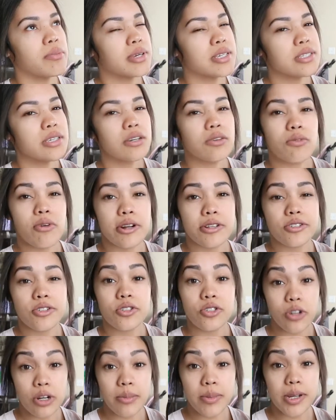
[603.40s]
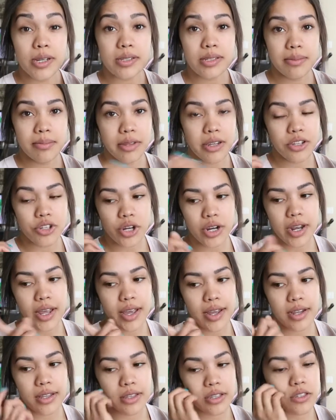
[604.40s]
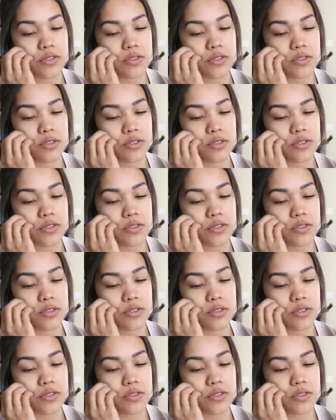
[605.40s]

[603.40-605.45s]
we might take a walk to Starbucks. I'm going to try to edit